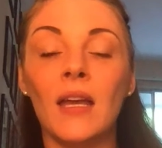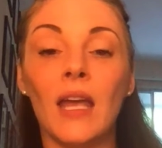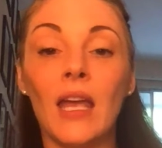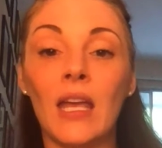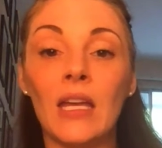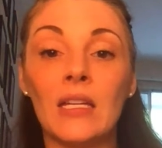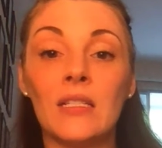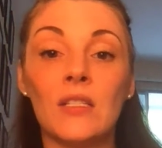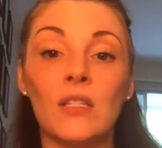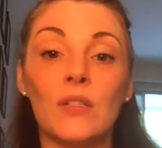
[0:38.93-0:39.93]

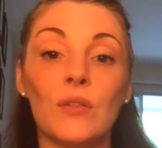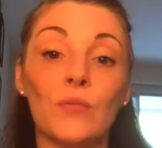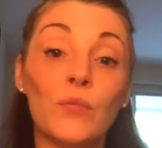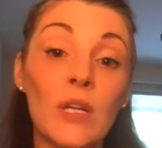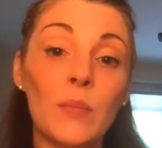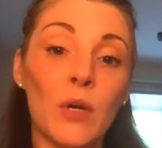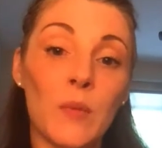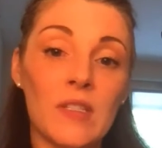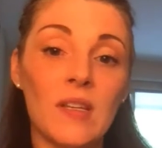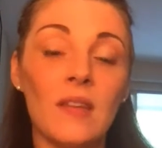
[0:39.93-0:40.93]
and
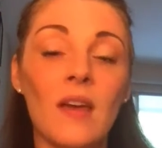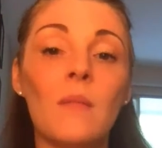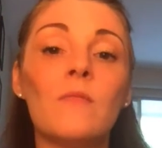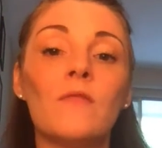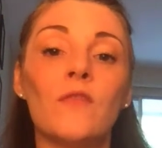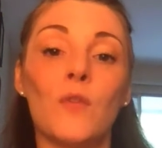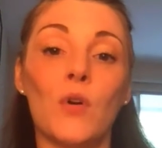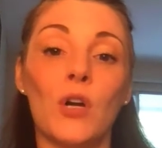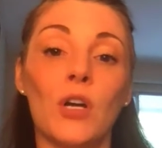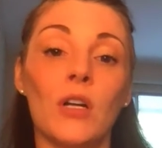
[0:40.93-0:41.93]
repurposing them
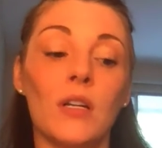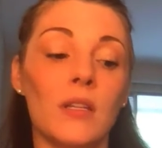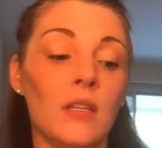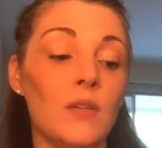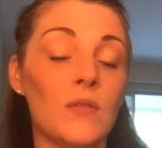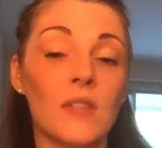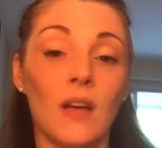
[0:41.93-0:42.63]
for use